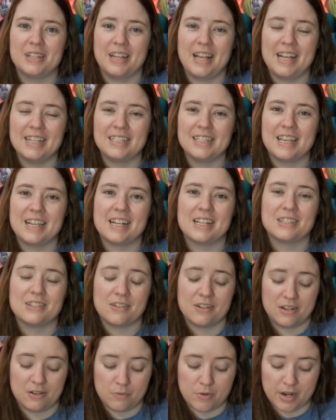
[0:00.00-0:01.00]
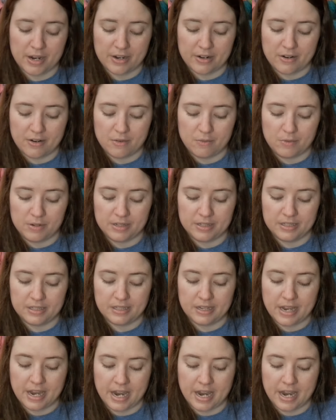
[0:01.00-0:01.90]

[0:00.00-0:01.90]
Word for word: The last thing I started working on was